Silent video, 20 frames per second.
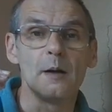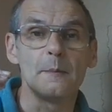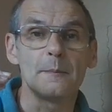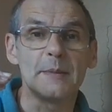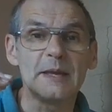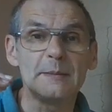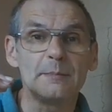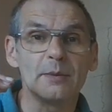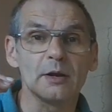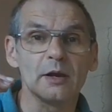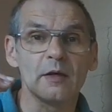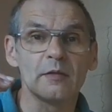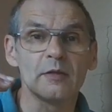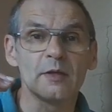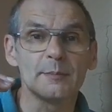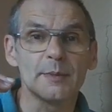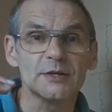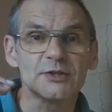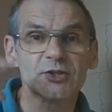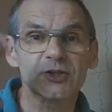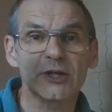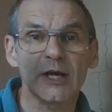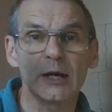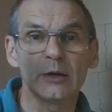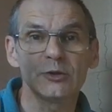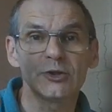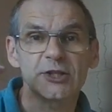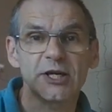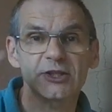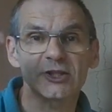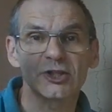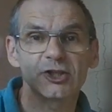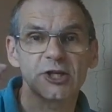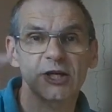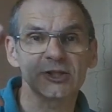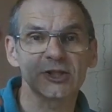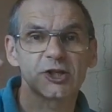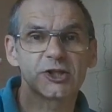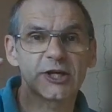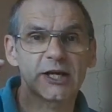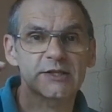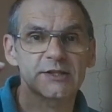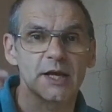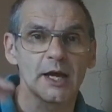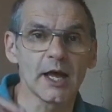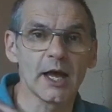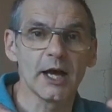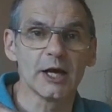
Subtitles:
people on the bus go chatter chatter chatter,